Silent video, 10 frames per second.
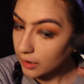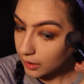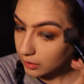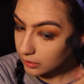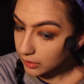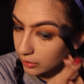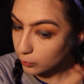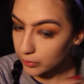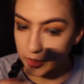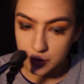I look like a
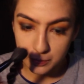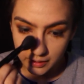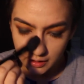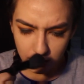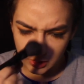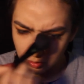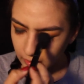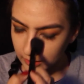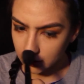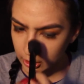witch, but, you know,
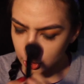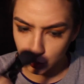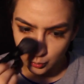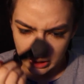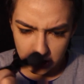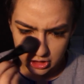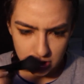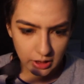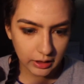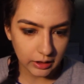like a cute witch.
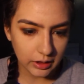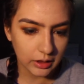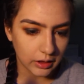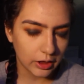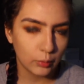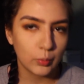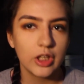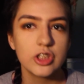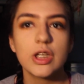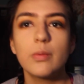Like a, uh, like a
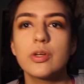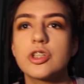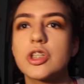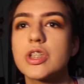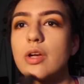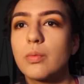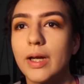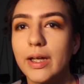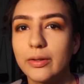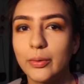witch that was just, like,
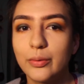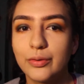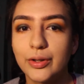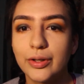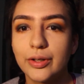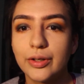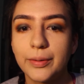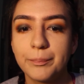ran over,